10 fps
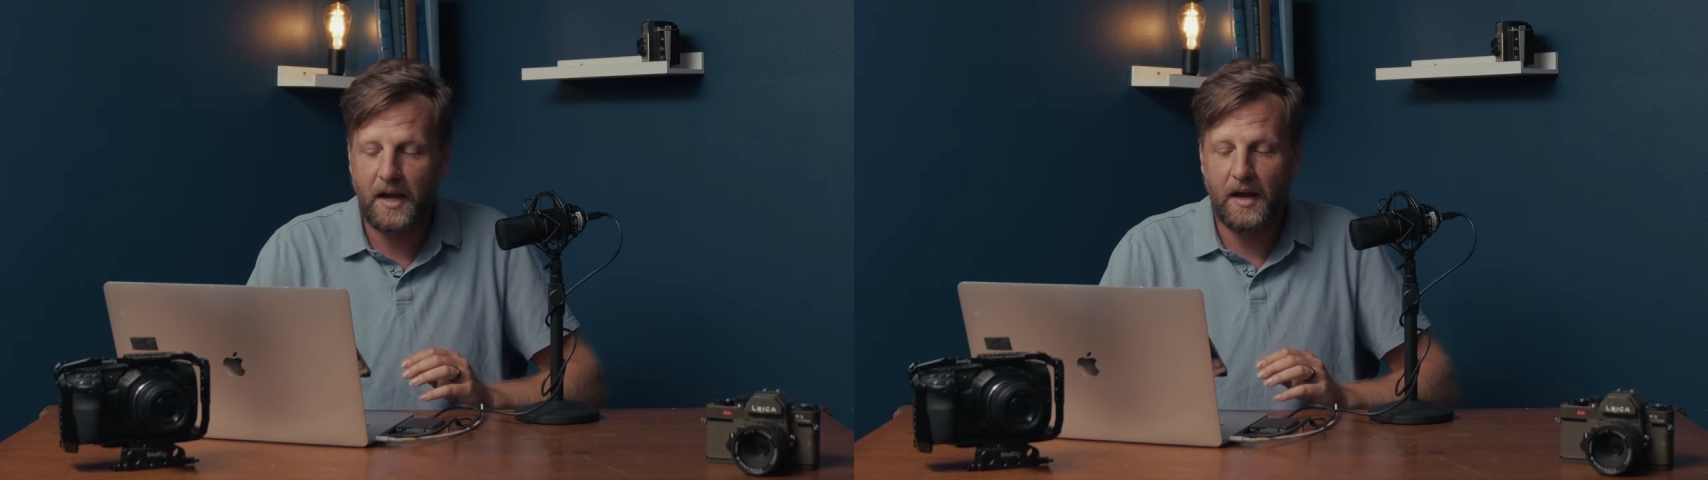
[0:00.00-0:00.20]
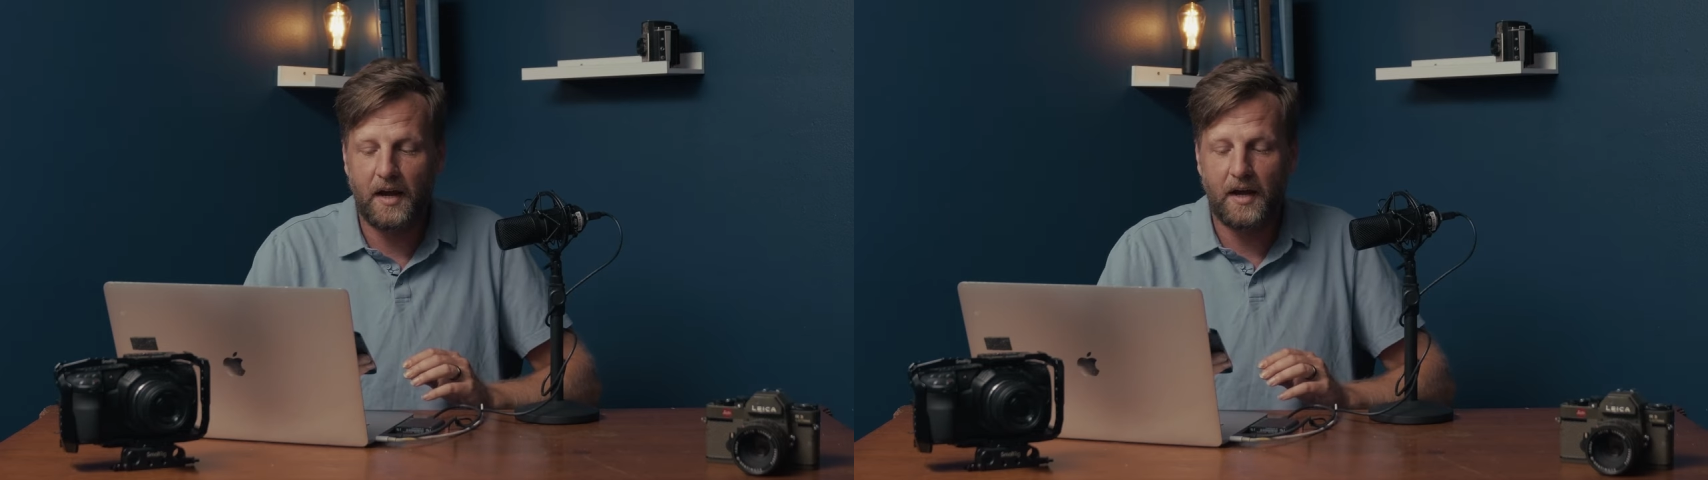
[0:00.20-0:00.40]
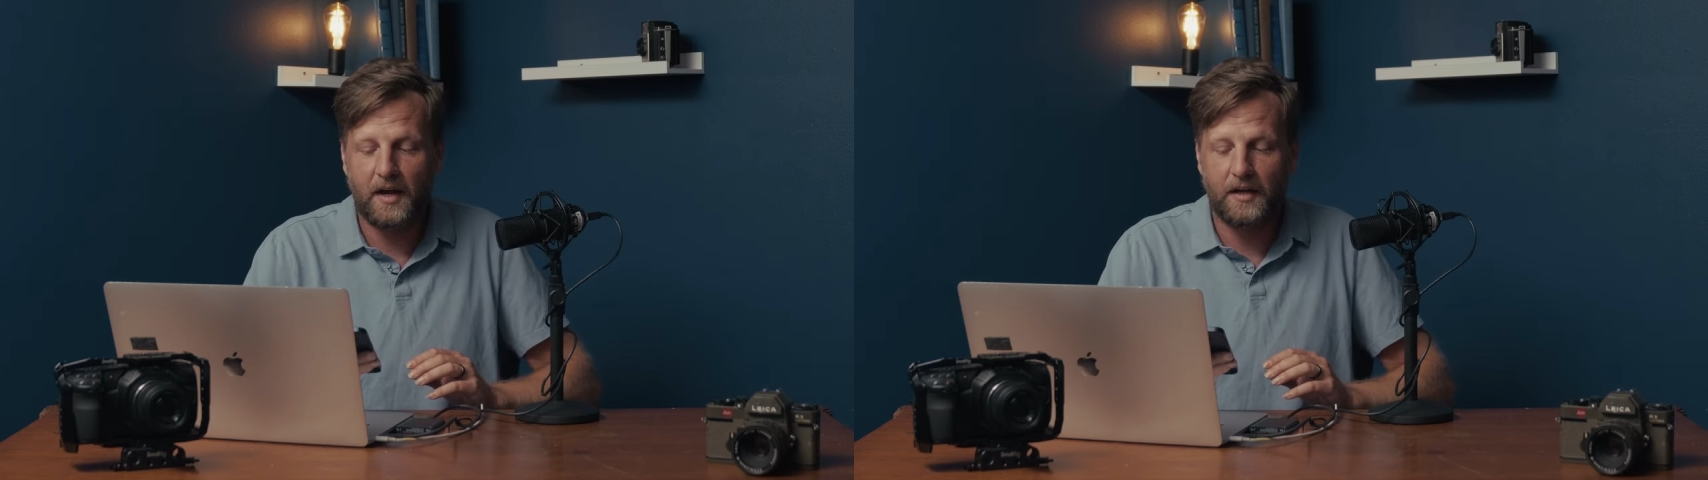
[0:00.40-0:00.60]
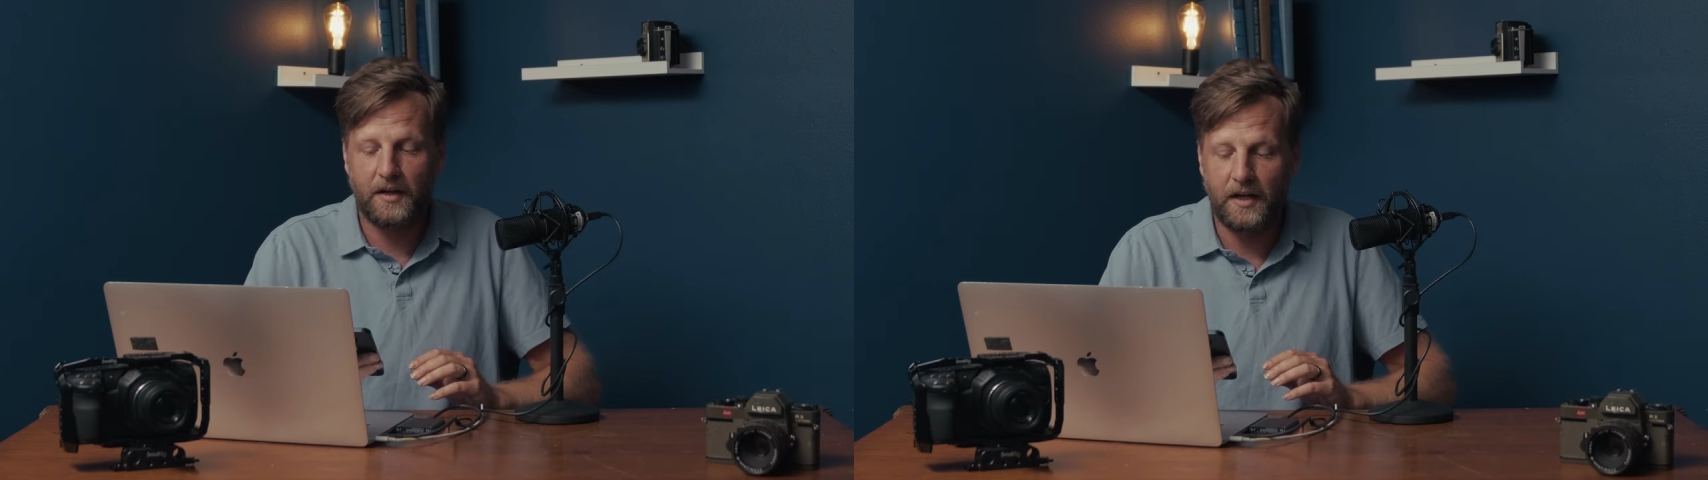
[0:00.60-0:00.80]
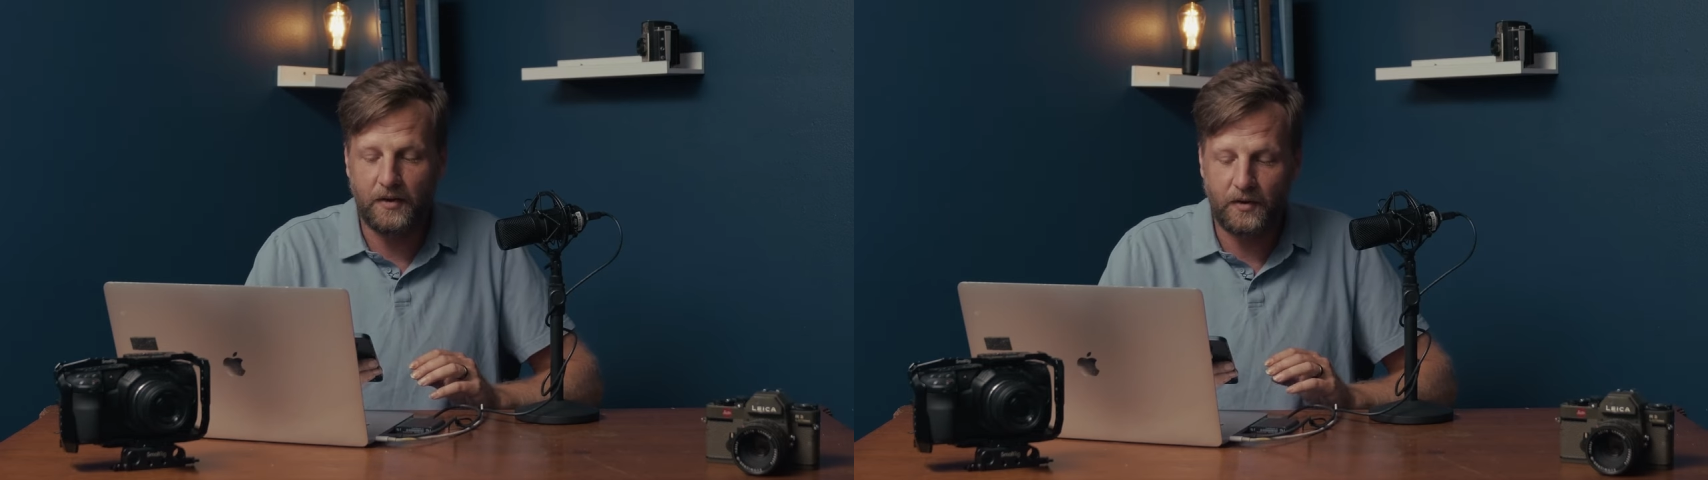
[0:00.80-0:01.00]
and
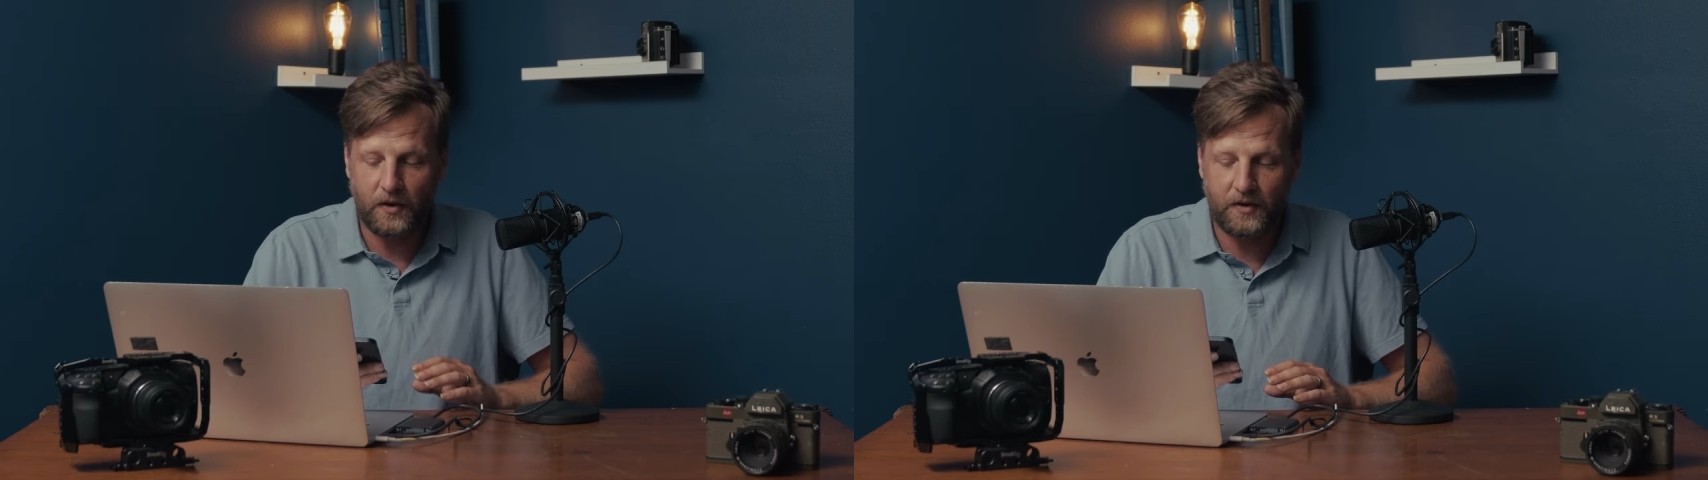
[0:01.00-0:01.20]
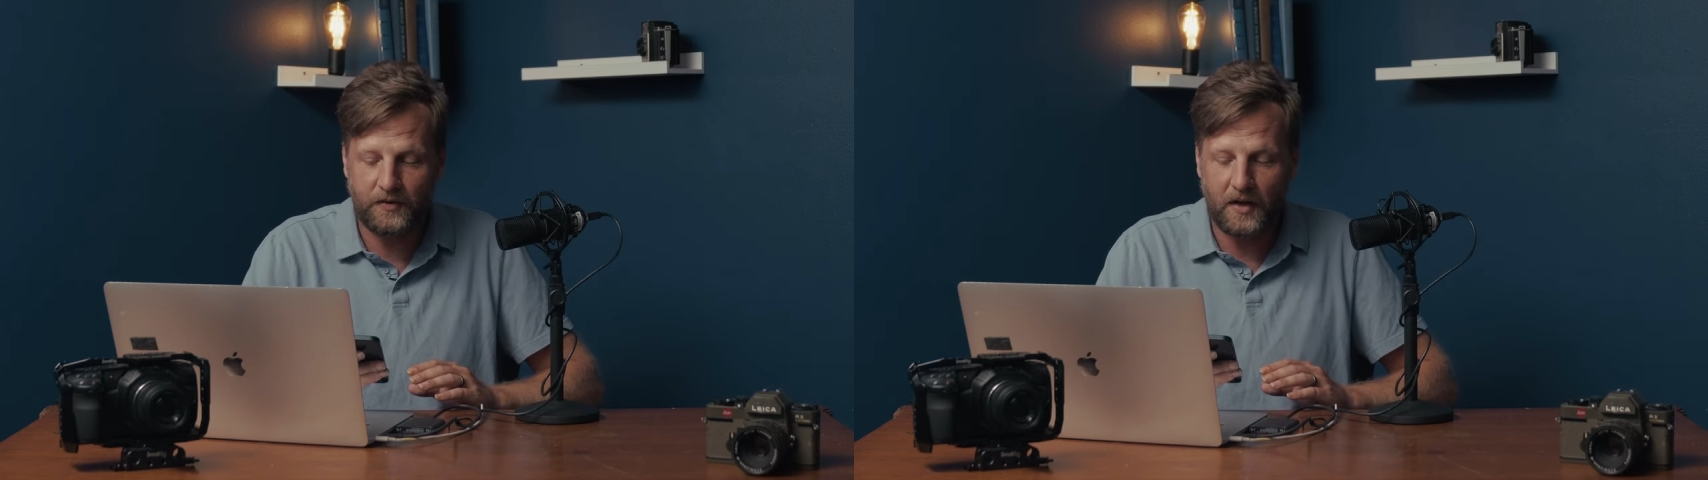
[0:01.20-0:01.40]
it looks